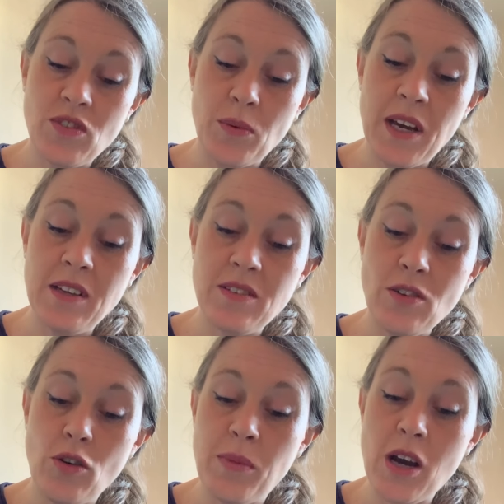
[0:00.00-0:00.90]
to it
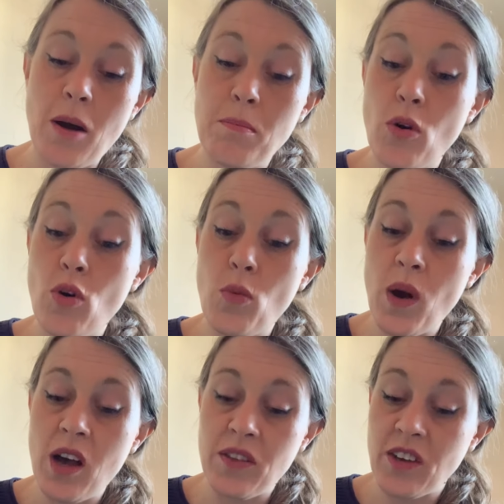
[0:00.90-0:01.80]
or become more
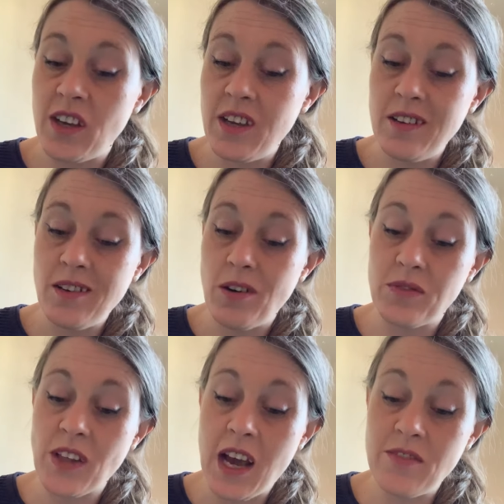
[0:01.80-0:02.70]
worthy
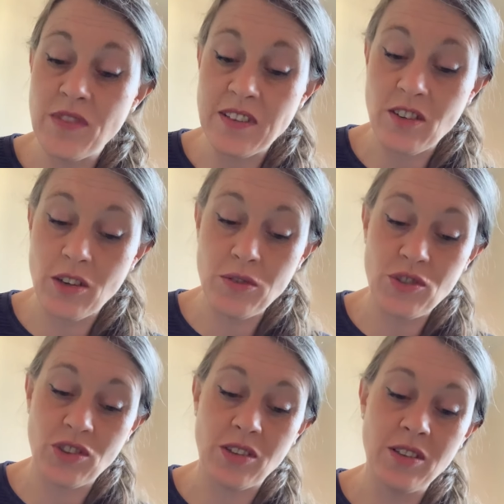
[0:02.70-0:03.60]
of that
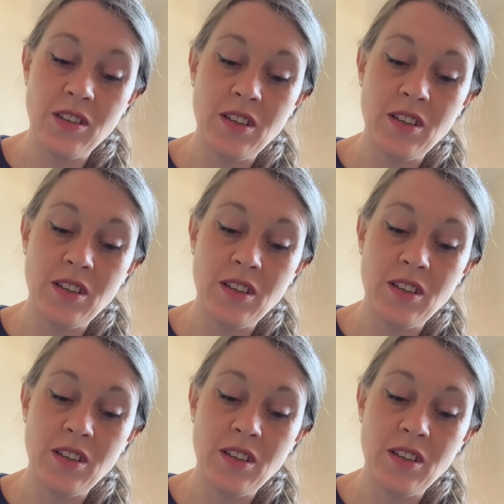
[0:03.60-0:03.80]
resolution.